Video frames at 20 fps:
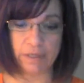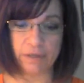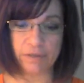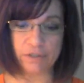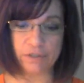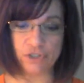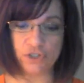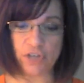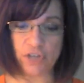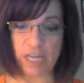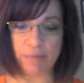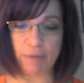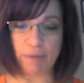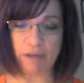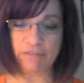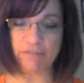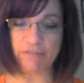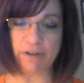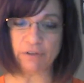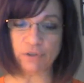The shame
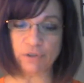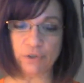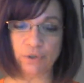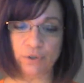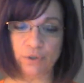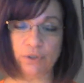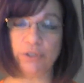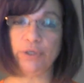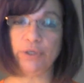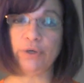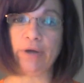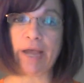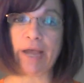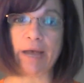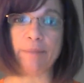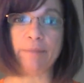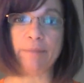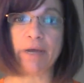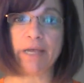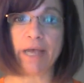I felt earlier
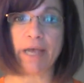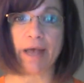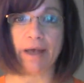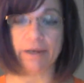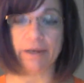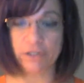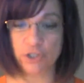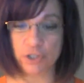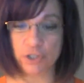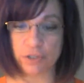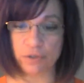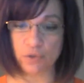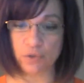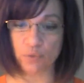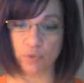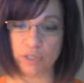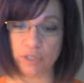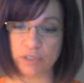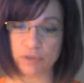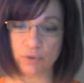at my actions
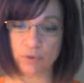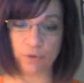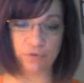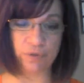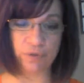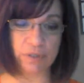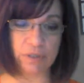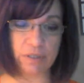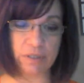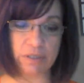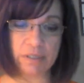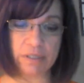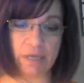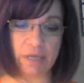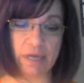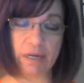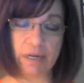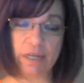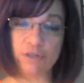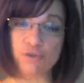resurfaces
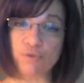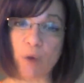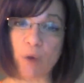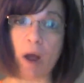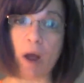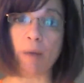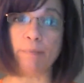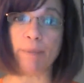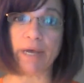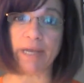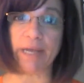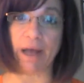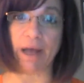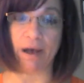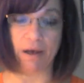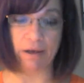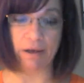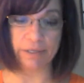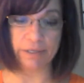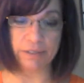and I drop my
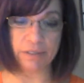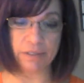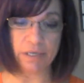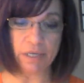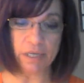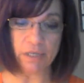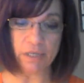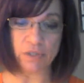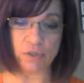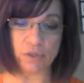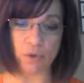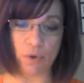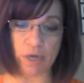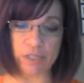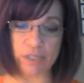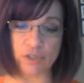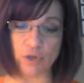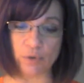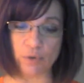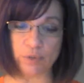eyes so
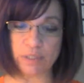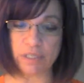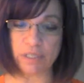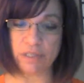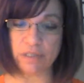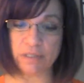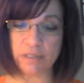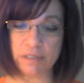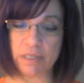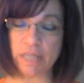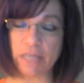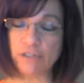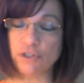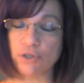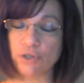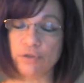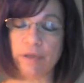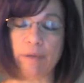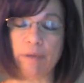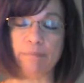I don't see the
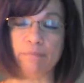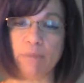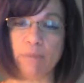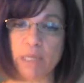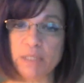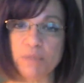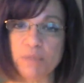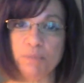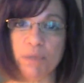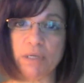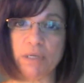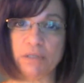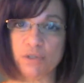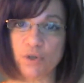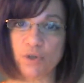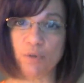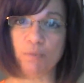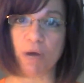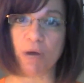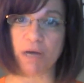censure that must be in
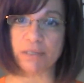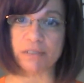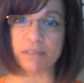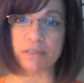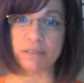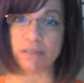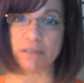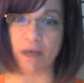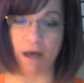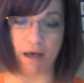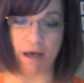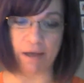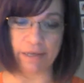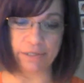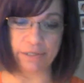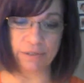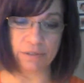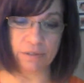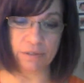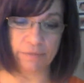Tomas's
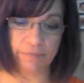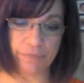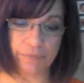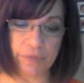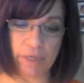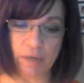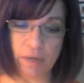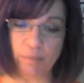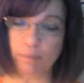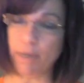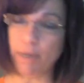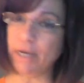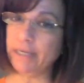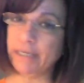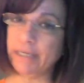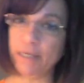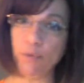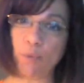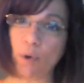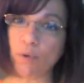eyes. But
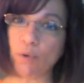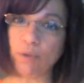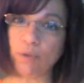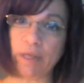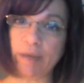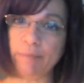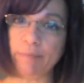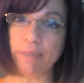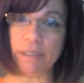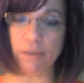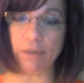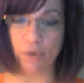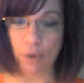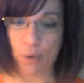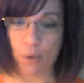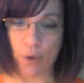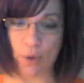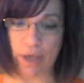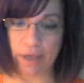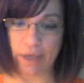he won't let me look
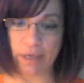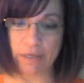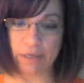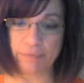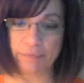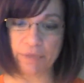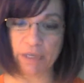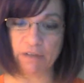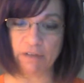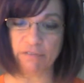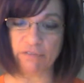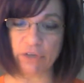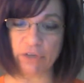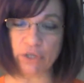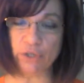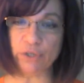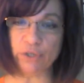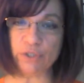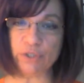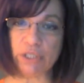away.
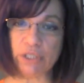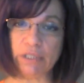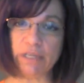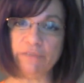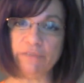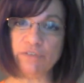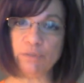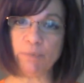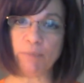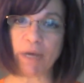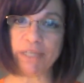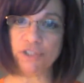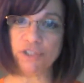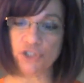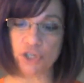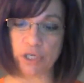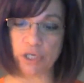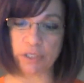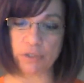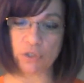Fingers lift my
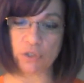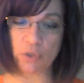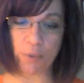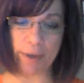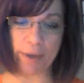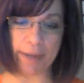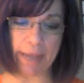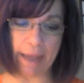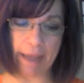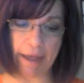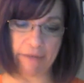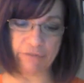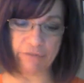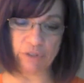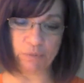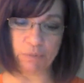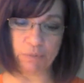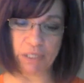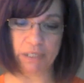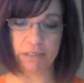chin so I have
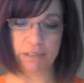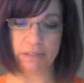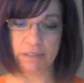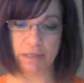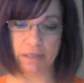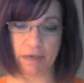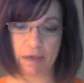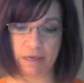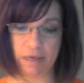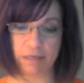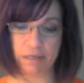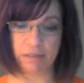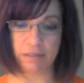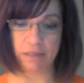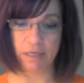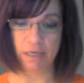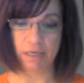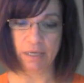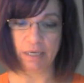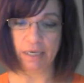to meet his gaze.
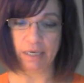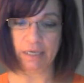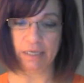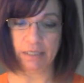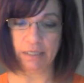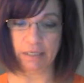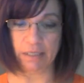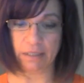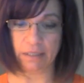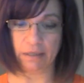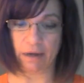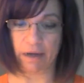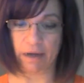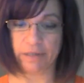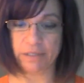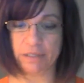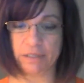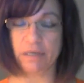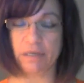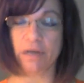In it, I
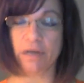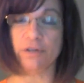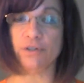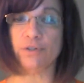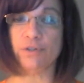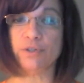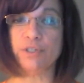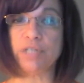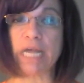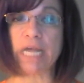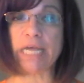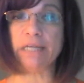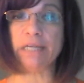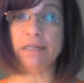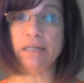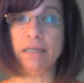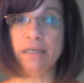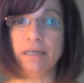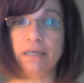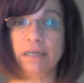see
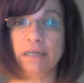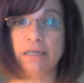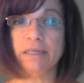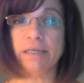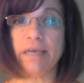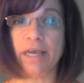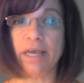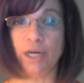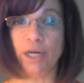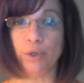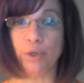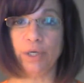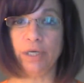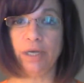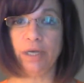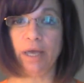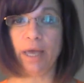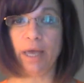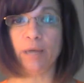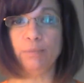understanding,
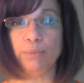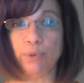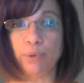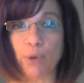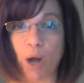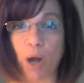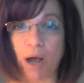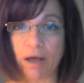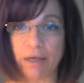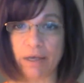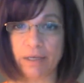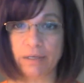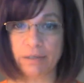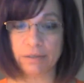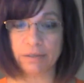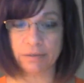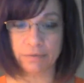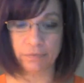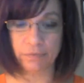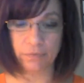caring, and pride.
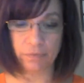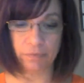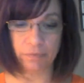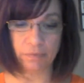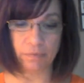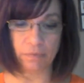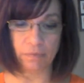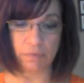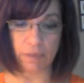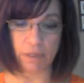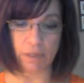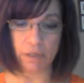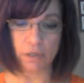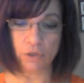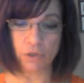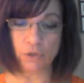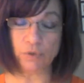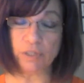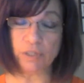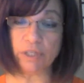
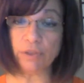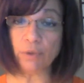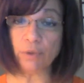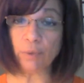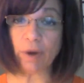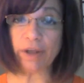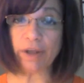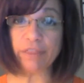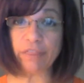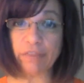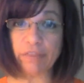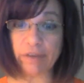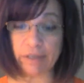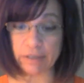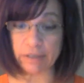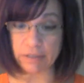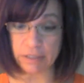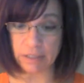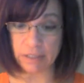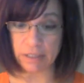"You did the right
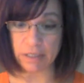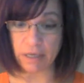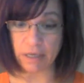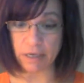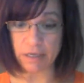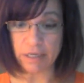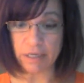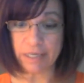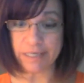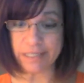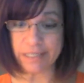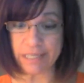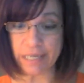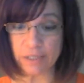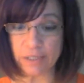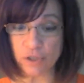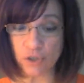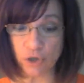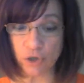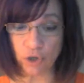thing, Sia. It
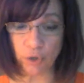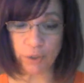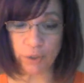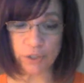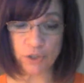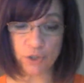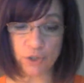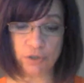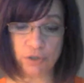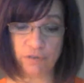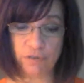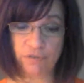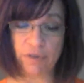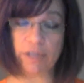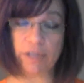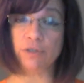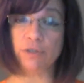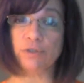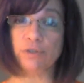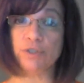takes courage to
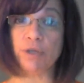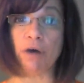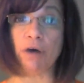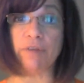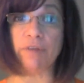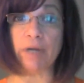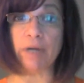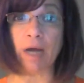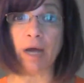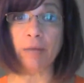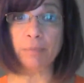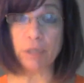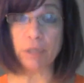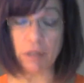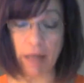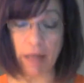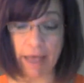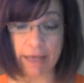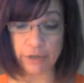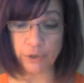defend yourself and I'm
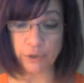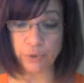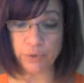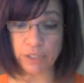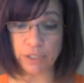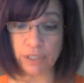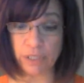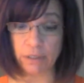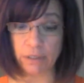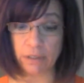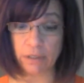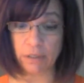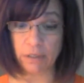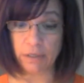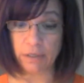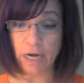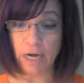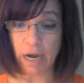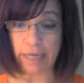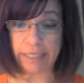glad you did.
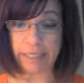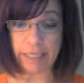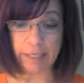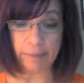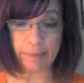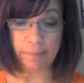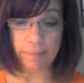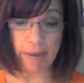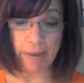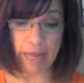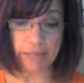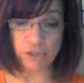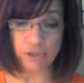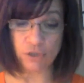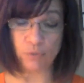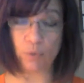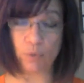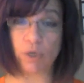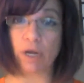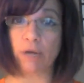I can't
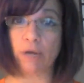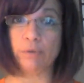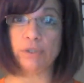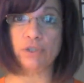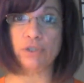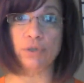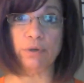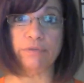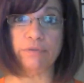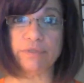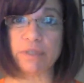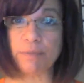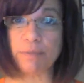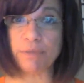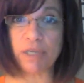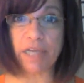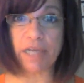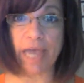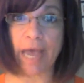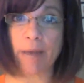imagine what I would do if
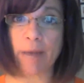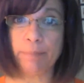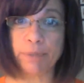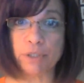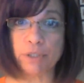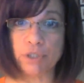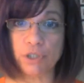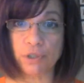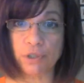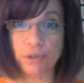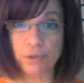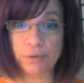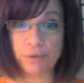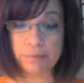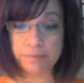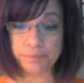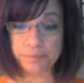something happened to you."